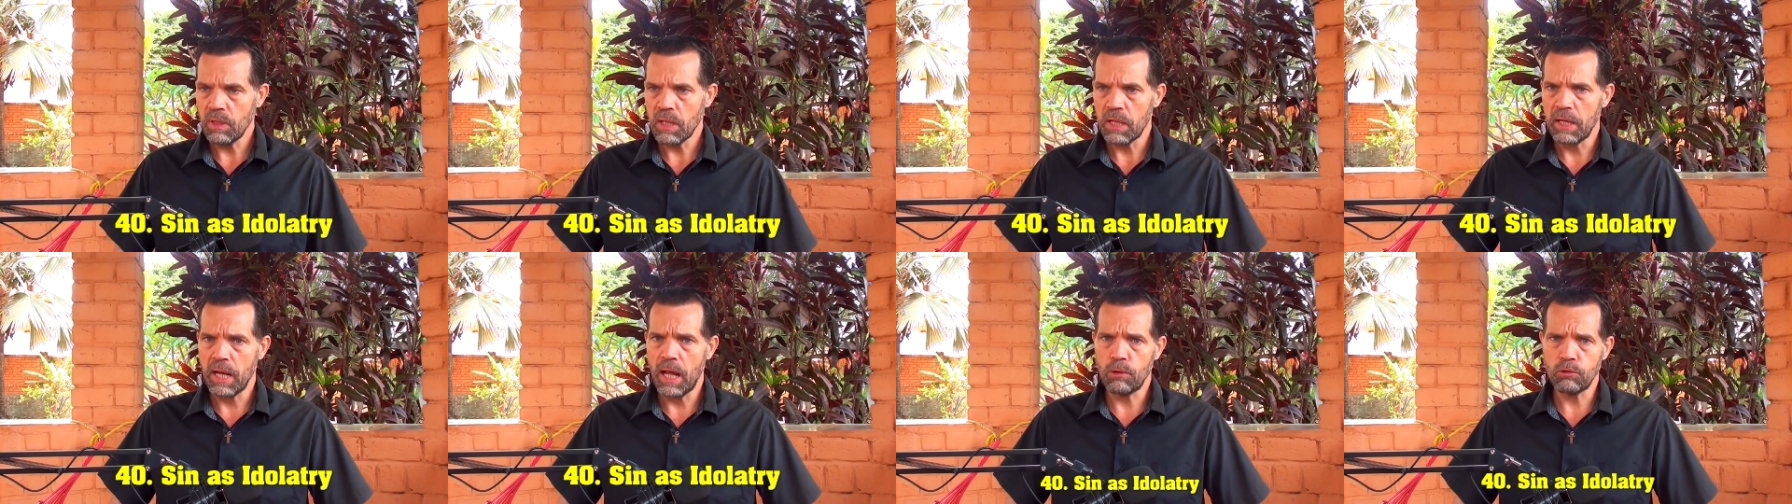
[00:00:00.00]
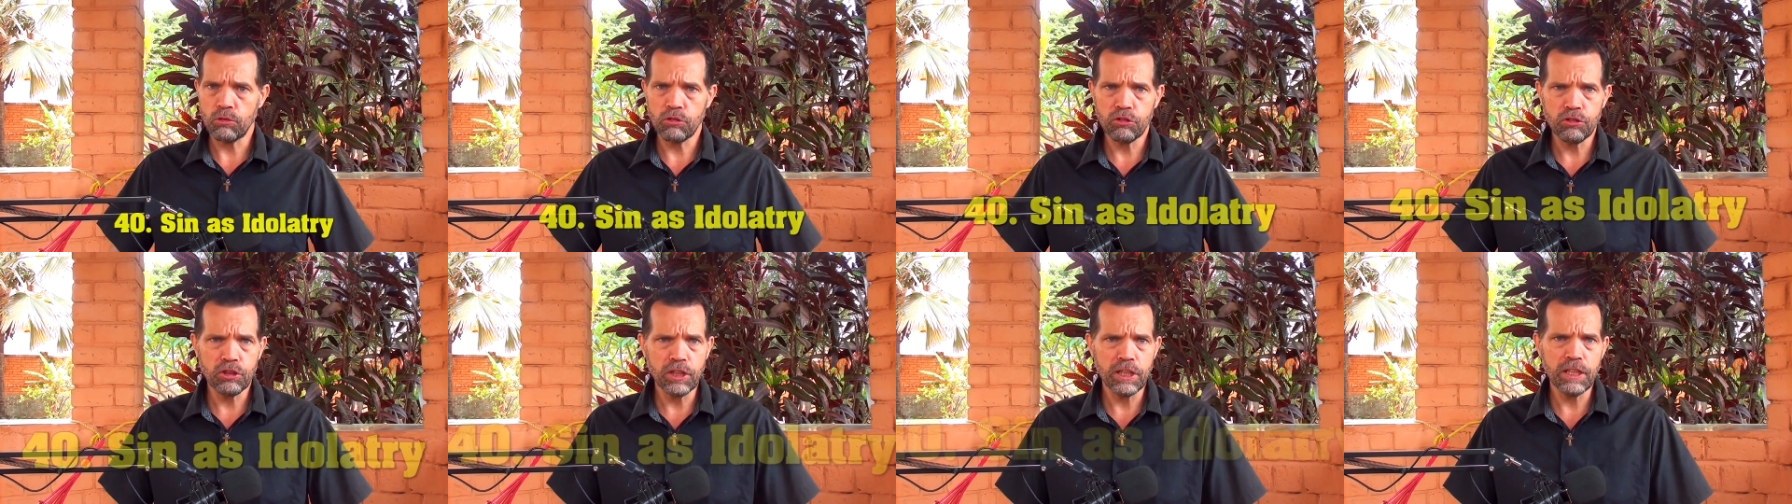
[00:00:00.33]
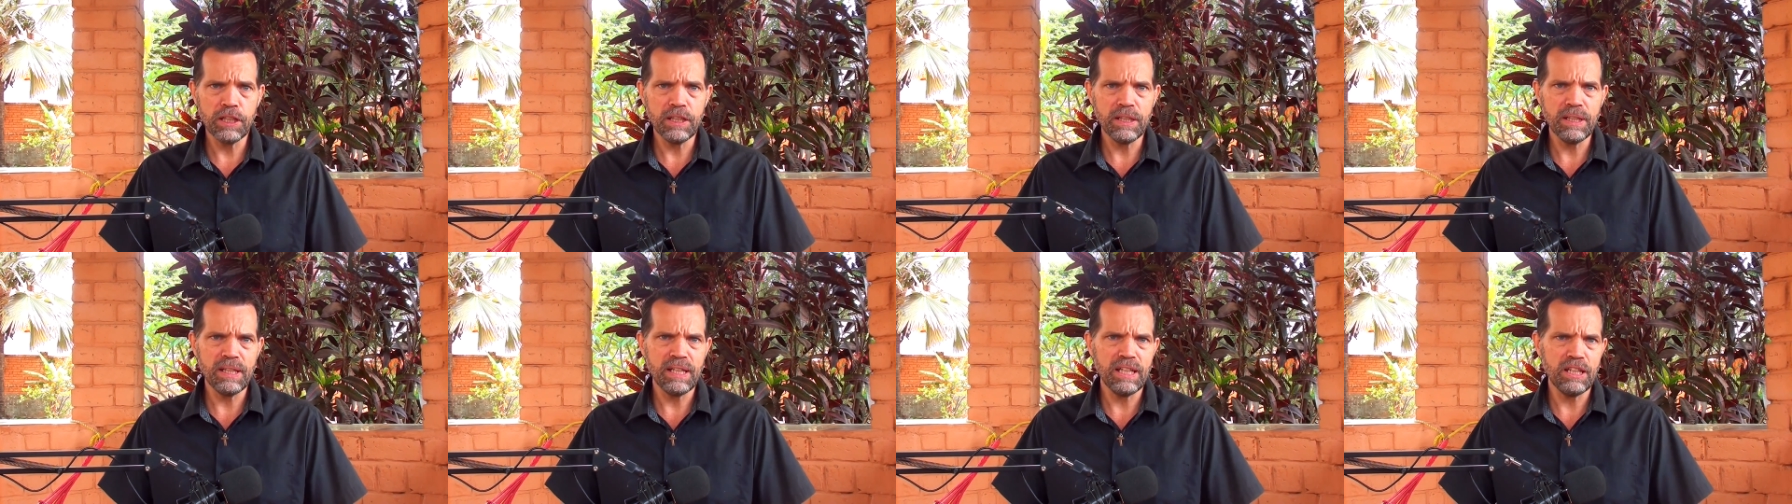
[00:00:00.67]
Now,
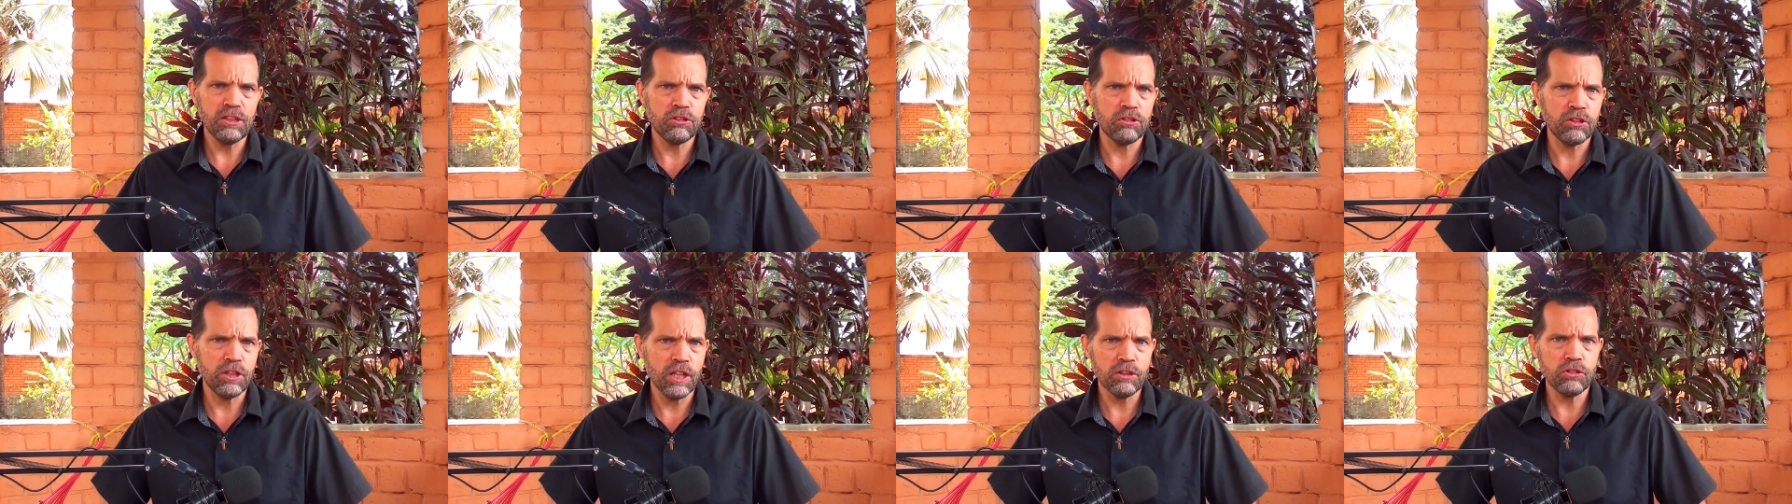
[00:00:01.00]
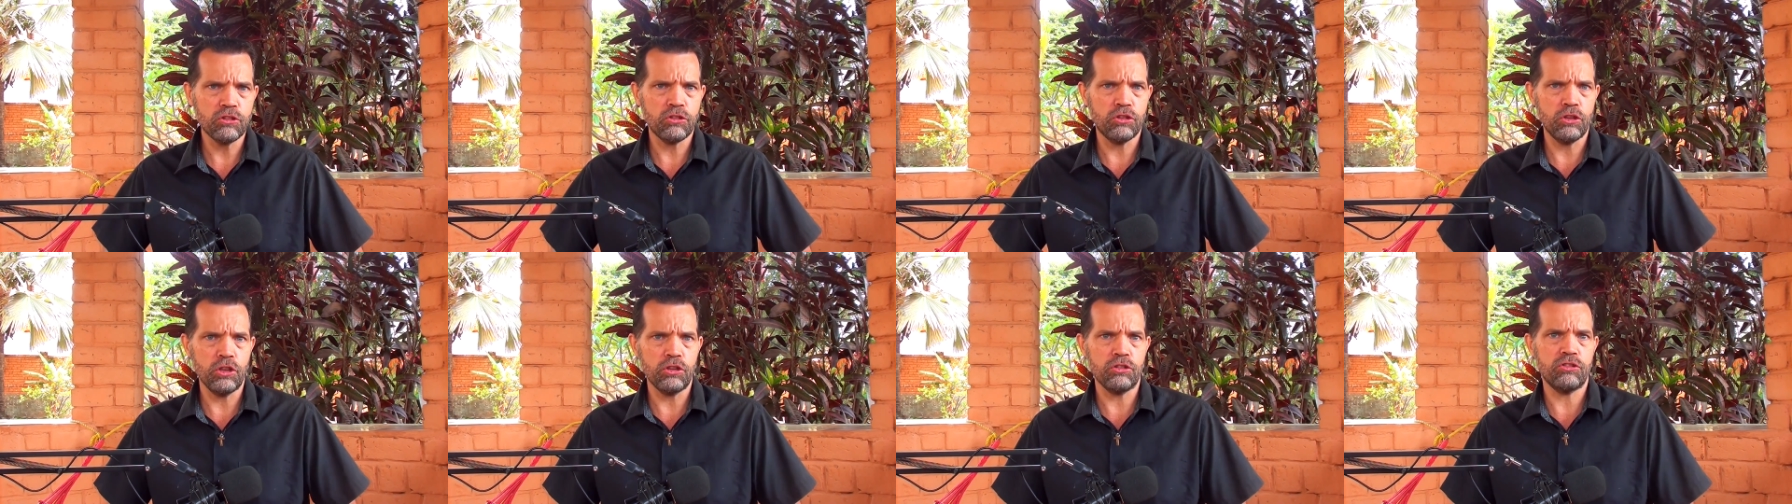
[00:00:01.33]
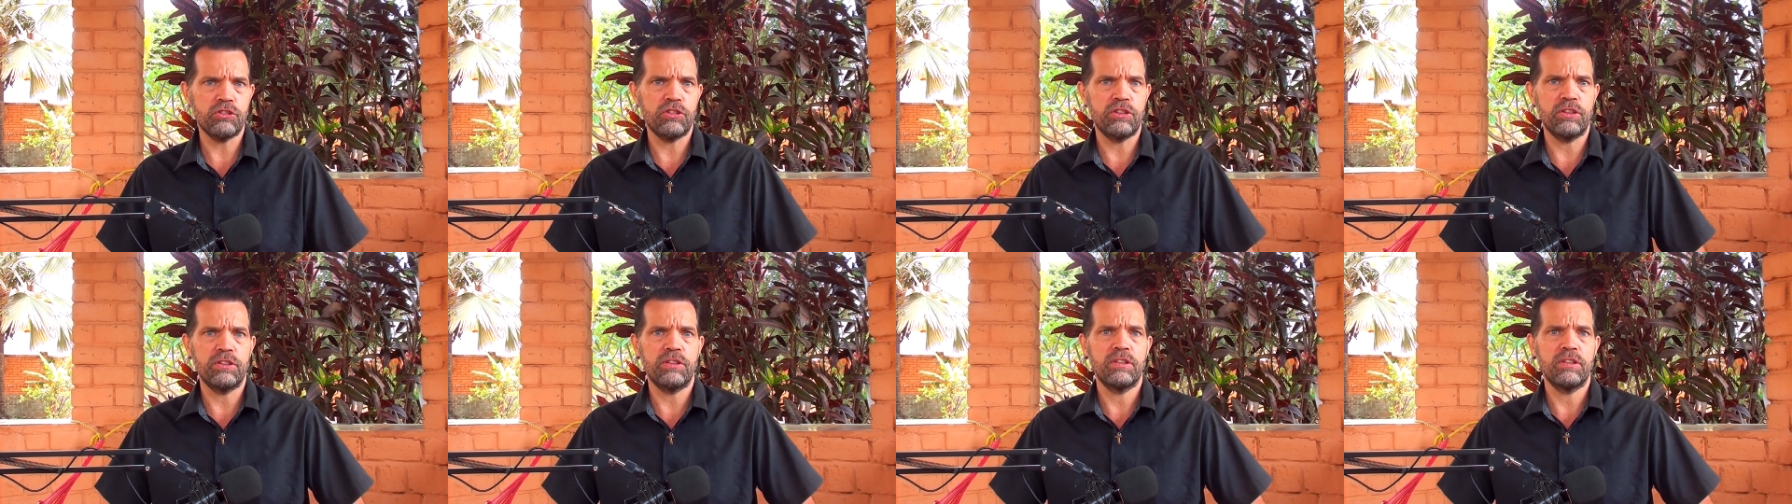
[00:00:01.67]
sin is not just